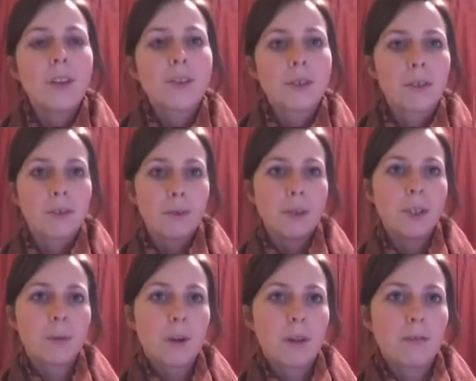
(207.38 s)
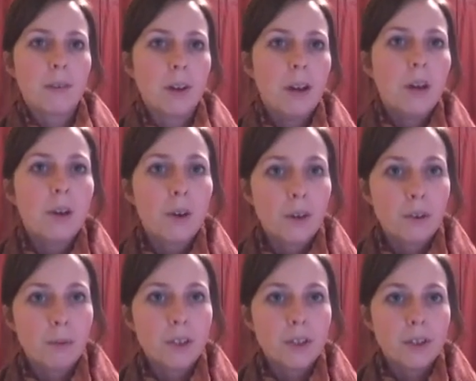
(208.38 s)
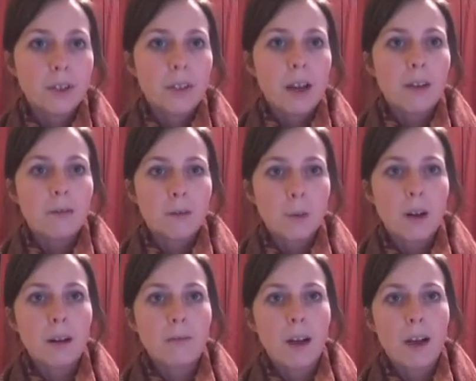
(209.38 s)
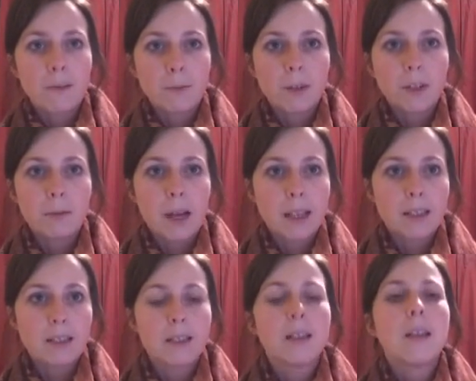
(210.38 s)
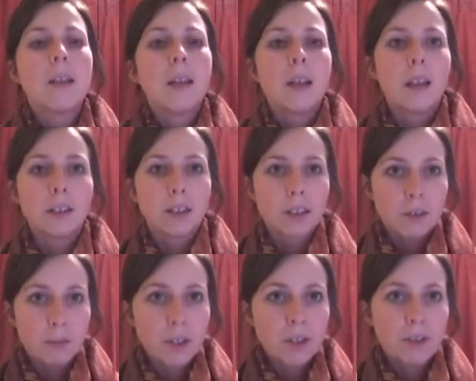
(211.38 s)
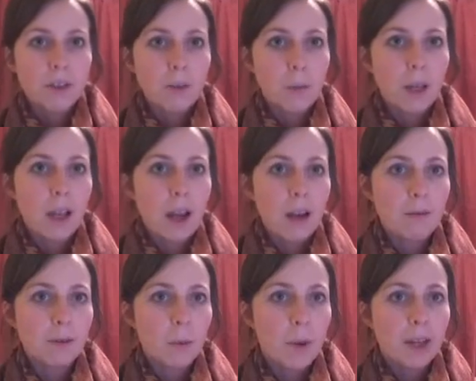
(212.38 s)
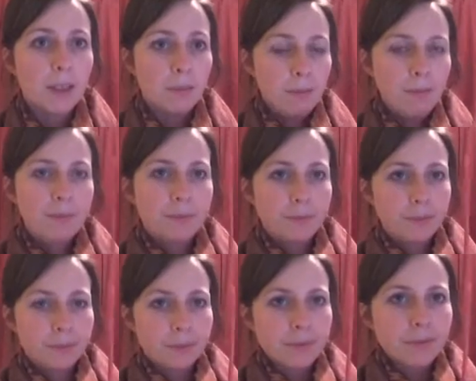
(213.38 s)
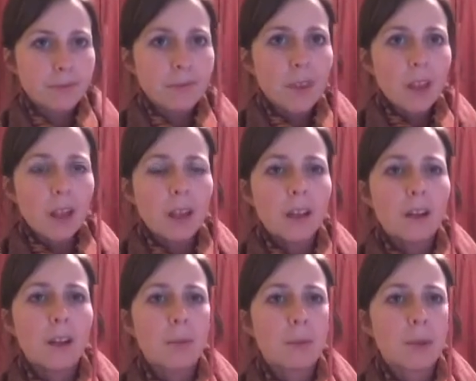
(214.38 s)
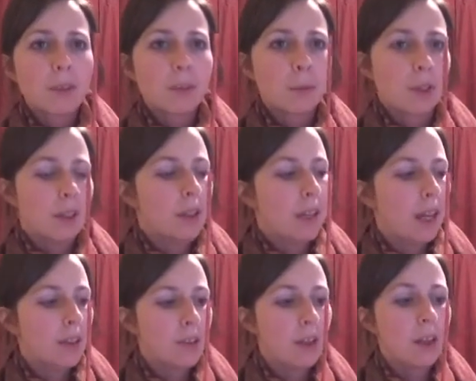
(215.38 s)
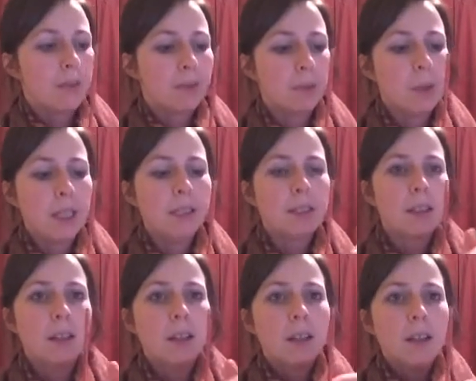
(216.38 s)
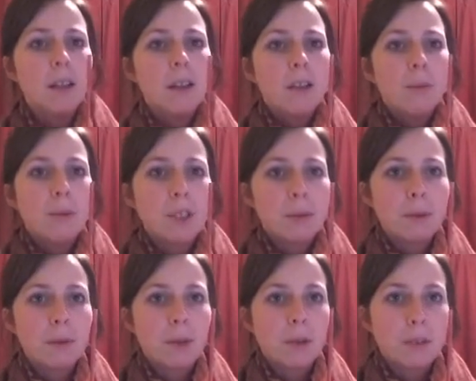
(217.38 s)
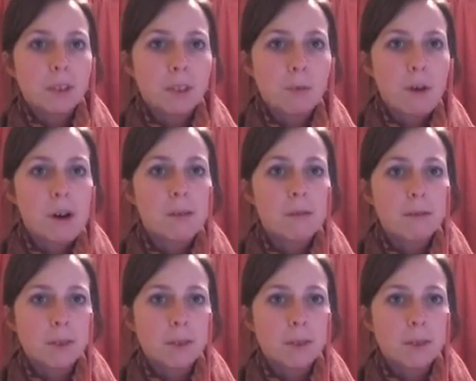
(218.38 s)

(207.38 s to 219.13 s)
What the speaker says: So 3/12 or 3 students out of 12 have brought pasta. Now, just to make sure that we have the right numbers, we're going to count all of our beads, which you know equals 12.